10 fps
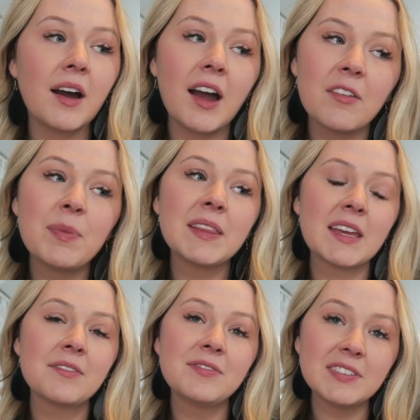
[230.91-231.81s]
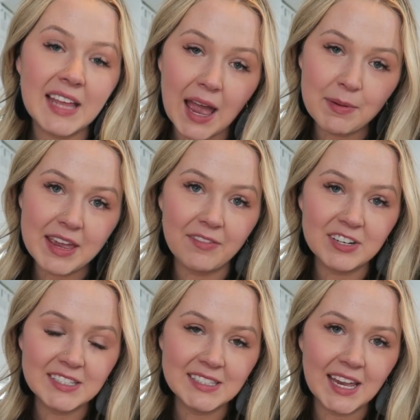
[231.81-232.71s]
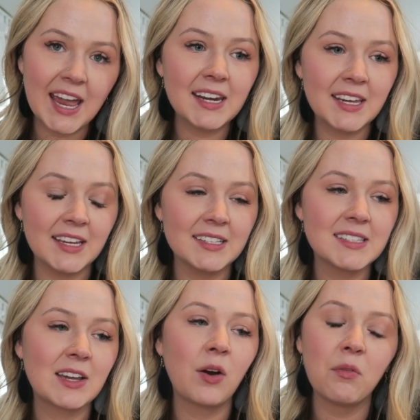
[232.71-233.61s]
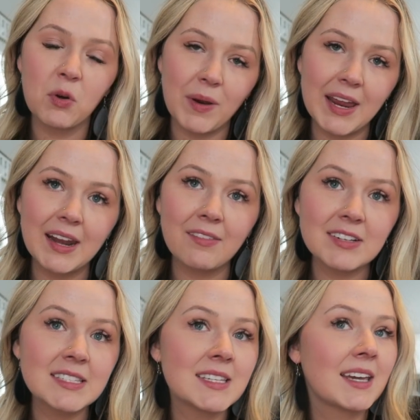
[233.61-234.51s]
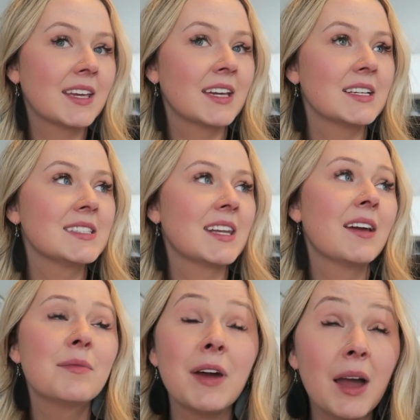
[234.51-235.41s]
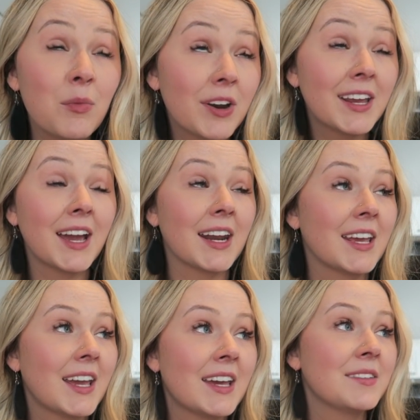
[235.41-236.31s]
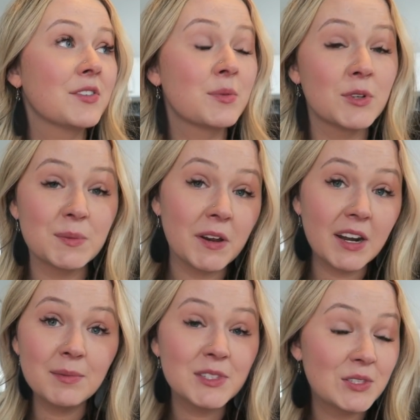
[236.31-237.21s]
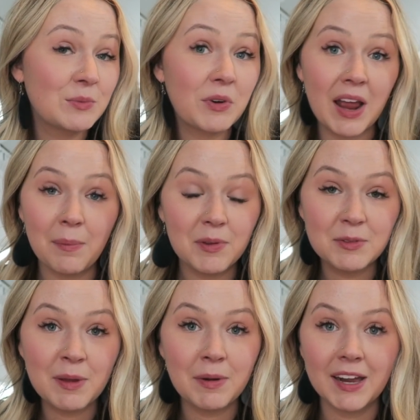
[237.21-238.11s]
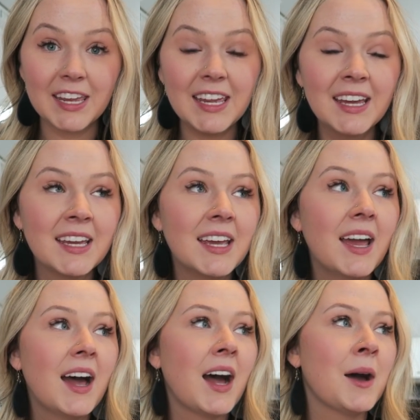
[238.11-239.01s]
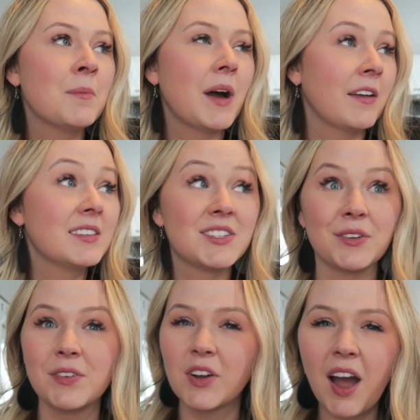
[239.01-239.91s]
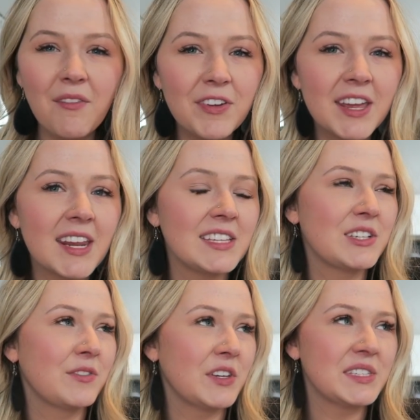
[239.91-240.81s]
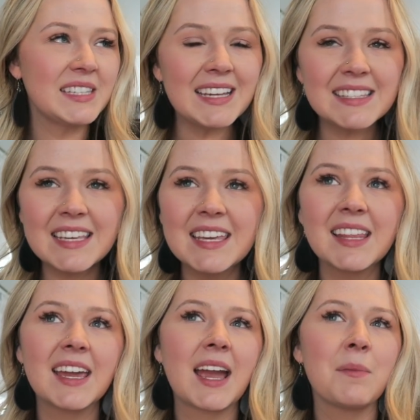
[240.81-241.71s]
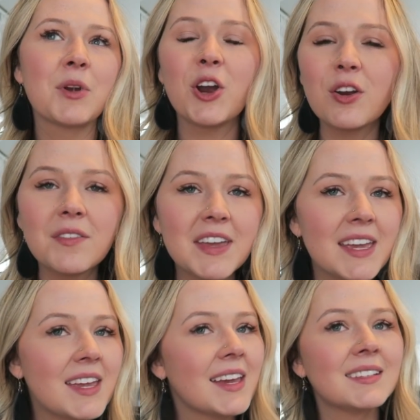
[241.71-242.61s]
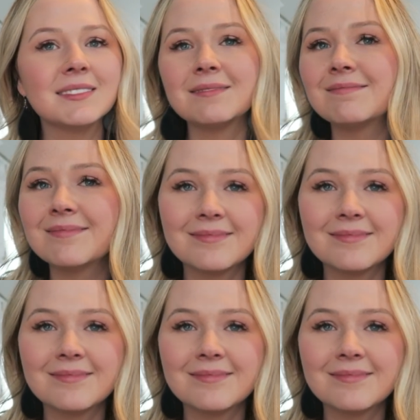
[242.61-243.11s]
I've been like flabby ever since I had kids, like overweight ever since I had kids, and I'm working on it, and for the most part I'm super happy with my body. I still feel confident, I still feel sexy, like I'm curvy, and